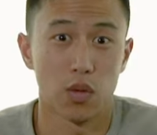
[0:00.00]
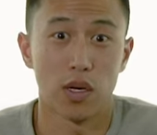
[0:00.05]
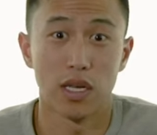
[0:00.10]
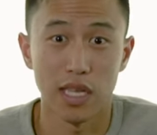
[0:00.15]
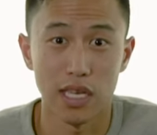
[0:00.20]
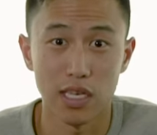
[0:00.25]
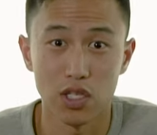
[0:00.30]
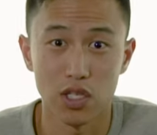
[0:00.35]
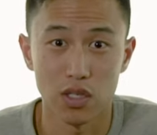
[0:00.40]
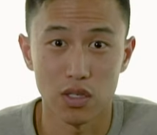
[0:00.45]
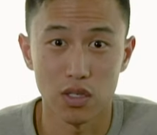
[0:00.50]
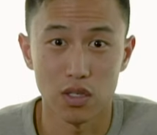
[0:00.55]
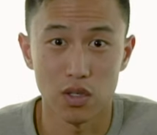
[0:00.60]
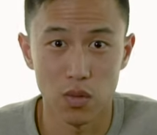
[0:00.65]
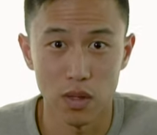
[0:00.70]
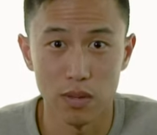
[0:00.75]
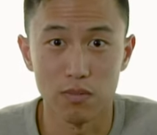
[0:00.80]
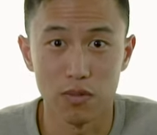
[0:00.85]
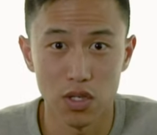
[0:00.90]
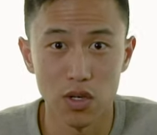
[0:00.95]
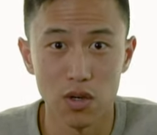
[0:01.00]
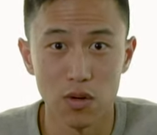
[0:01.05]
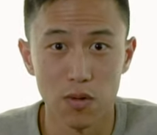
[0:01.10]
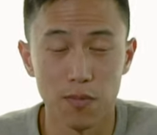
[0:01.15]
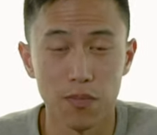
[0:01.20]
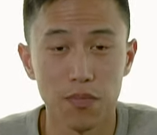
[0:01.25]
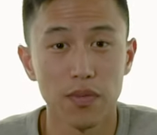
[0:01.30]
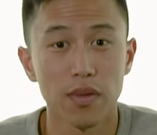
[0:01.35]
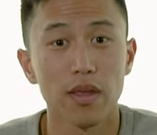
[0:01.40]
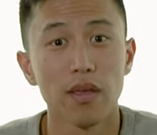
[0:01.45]
way they should swim
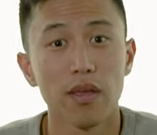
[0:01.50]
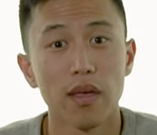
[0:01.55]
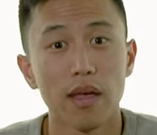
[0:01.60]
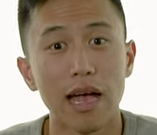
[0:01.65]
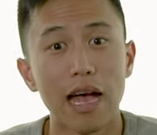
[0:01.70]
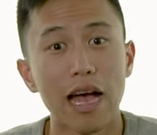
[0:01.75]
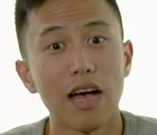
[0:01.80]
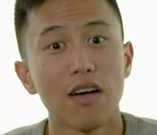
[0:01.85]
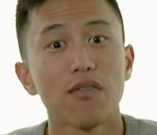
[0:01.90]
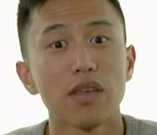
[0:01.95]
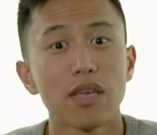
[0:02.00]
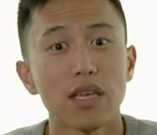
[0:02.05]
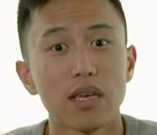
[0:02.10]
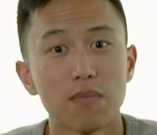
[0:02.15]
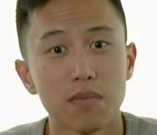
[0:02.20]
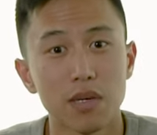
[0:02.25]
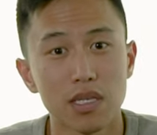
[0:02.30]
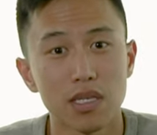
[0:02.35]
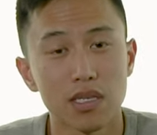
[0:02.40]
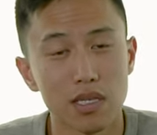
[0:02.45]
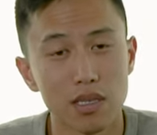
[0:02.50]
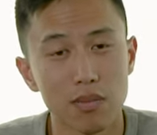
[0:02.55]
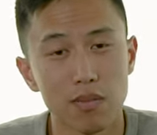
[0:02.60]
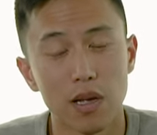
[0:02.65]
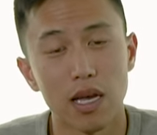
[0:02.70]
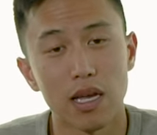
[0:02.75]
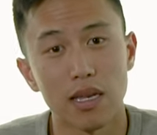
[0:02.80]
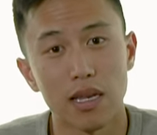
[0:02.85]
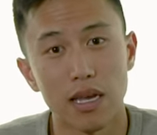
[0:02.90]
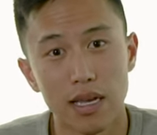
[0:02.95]
to. Having a business
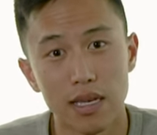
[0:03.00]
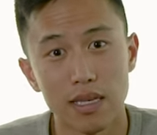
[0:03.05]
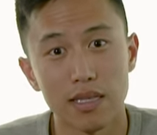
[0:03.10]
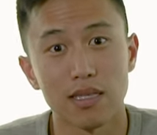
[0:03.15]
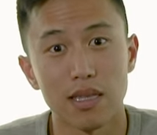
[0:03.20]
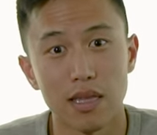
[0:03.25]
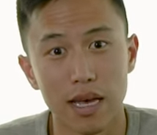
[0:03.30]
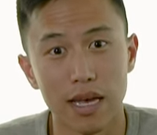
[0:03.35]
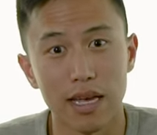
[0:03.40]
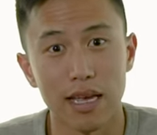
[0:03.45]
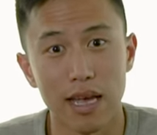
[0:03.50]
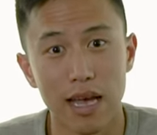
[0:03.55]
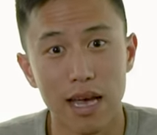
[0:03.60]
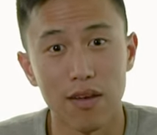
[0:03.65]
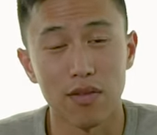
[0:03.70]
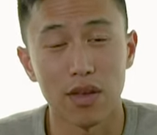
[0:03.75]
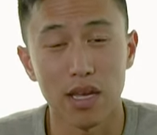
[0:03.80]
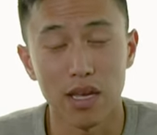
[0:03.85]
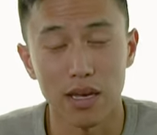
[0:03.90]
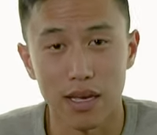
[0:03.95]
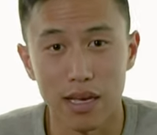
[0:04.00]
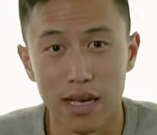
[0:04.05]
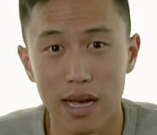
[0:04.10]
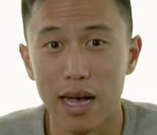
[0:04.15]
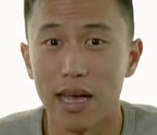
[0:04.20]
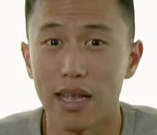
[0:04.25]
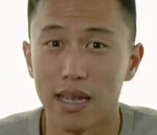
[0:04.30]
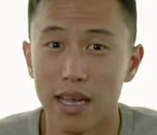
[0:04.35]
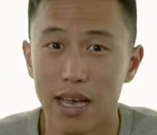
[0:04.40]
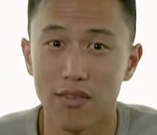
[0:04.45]
plan is like having a
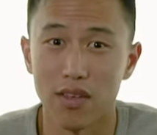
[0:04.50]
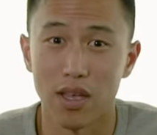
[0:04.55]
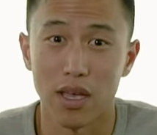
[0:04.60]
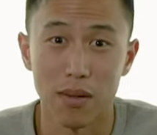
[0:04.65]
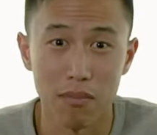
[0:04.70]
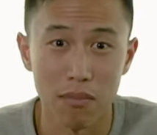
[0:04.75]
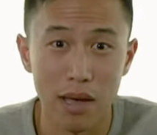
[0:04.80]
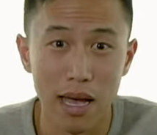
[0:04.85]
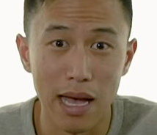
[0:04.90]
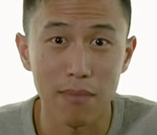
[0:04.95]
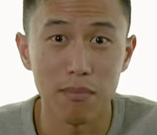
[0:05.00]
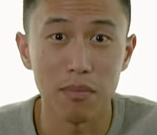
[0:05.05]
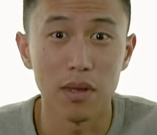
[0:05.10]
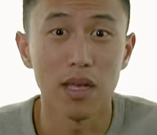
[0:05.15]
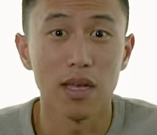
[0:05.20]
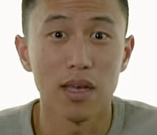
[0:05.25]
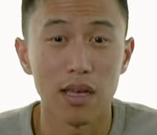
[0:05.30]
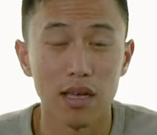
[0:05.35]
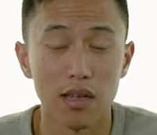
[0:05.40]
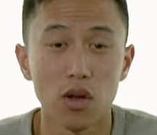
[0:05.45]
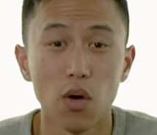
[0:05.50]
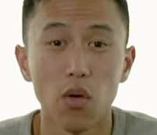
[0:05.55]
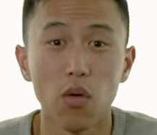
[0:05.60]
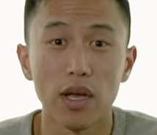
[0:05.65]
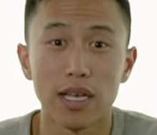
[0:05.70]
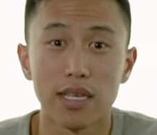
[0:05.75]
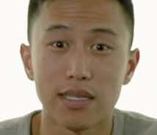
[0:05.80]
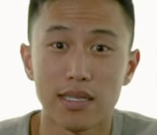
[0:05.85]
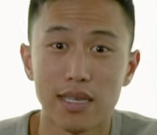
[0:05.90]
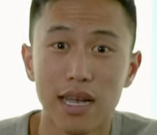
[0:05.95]
guide, having a map,
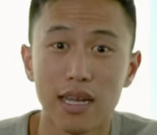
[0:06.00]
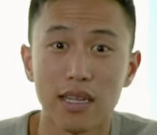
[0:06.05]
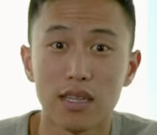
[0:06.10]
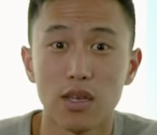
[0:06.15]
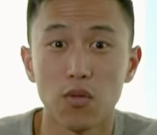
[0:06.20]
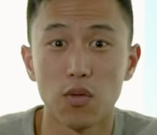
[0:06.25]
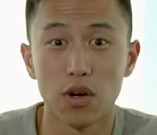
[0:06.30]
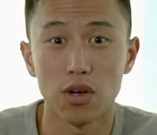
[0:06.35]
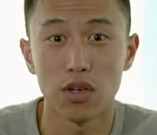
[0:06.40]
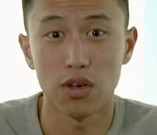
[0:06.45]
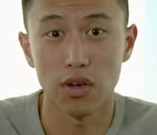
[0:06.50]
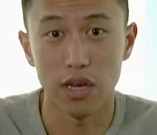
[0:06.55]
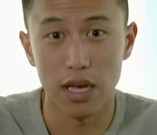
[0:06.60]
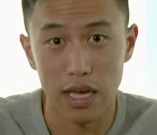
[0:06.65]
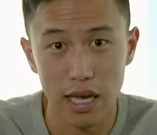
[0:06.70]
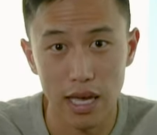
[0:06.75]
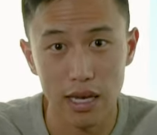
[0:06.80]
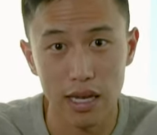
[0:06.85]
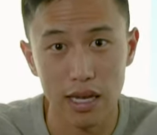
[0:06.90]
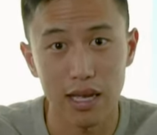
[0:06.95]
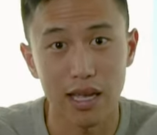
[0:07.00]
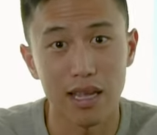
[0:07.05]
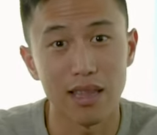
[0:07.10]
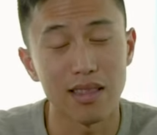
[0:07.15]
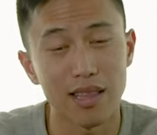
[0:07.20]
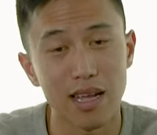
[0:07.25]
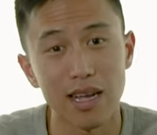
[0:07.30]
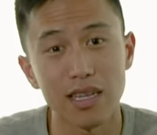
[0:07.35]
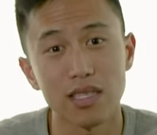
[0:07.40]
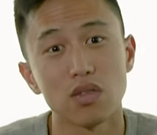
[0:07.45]
knowing exactly where you're heading.
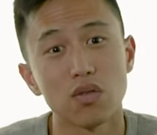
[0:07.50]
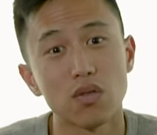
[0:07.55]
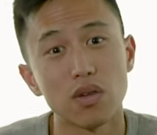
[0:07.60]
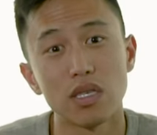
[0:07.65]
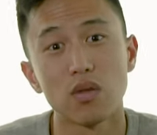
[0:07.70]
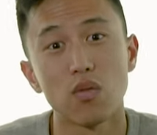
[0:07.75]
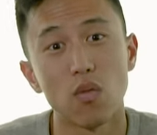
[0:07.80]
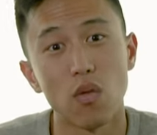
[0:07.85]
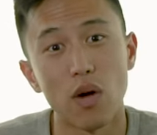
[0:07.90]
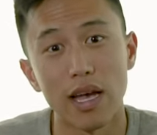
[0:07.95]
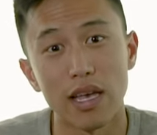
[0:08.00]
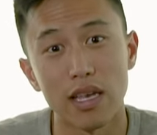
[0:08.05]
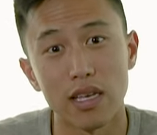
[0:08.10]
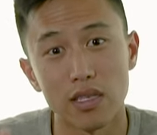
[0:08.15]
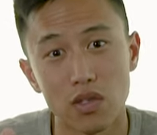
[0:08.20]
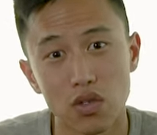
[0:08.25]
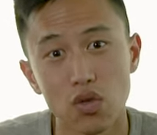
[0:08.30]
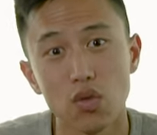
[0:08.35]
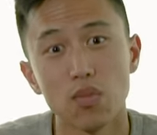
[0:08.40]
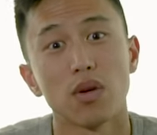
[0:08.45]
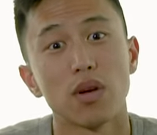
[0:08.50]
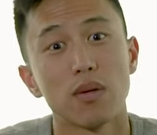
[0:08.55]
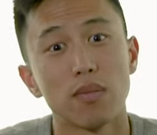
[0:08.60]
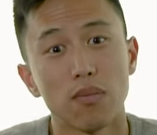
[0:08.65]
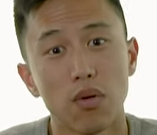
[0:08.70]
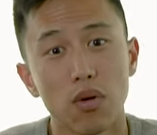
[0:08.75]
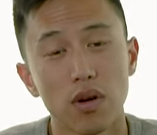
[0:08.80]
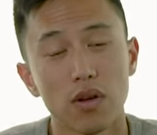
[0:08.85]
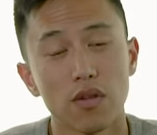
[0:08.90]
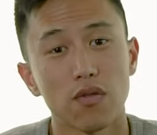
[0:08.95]
And that's the reason why it's super
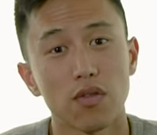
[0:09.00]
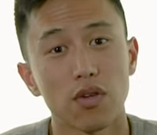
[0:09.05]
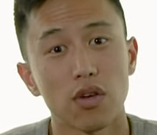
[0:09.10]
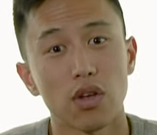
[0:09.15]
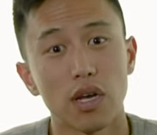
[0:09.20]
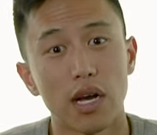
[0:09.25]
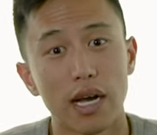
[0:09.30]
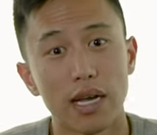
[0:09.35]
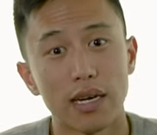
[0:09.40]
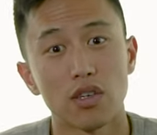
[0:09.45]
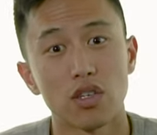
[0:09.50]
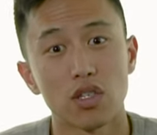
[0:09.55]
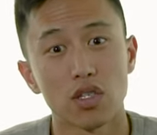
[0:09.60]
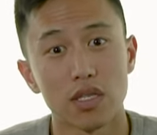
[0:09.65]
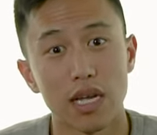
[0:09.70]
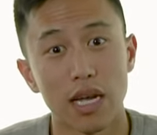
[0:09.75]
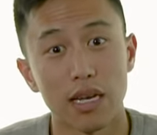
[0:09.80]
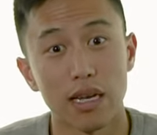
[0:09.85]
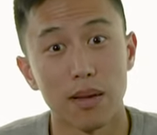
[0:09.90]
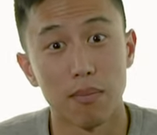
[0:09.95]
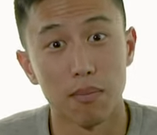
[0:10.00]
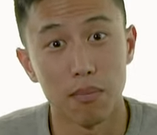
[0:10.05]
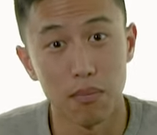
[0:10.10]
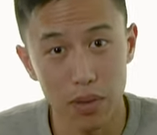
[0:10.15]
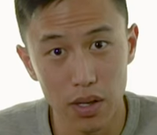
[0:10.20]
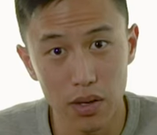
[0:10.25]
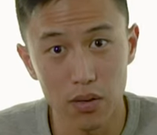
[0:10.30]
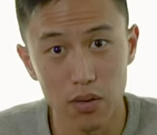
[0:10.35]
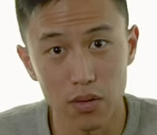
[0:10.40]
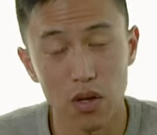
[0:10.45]
important for you to understand and
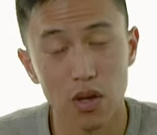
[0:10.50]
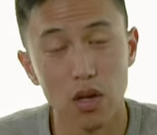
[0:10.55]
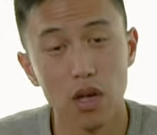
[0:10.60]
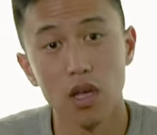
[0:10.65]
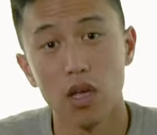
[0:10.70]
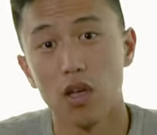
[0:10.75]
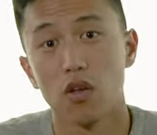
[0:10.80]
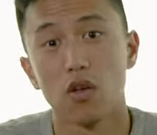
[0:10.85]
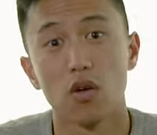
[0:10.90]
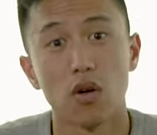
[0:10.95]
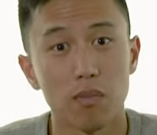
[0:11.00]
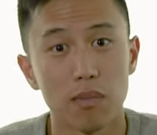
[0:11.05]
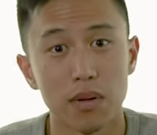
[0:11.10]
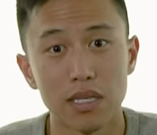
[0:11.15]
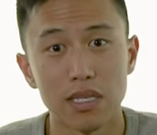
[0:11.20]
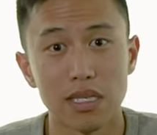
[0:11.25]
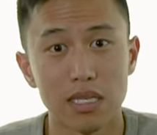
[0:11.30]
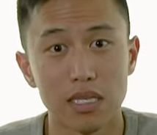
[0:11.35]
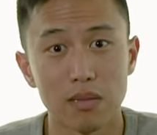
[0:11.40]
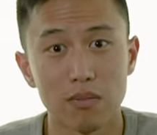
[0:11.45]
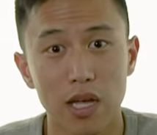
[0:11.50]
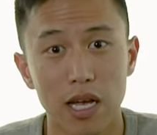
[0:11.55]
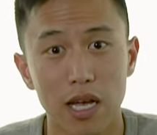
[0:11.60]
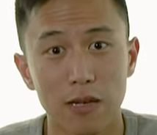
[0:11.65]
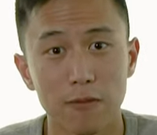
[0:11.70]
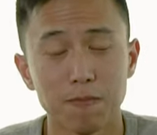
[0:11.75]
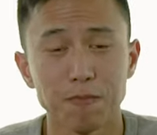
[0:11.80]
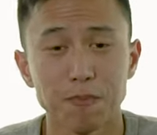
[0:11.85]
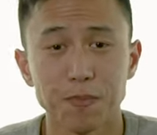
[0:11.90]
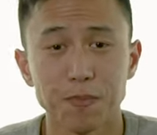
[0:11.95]
build your business plan.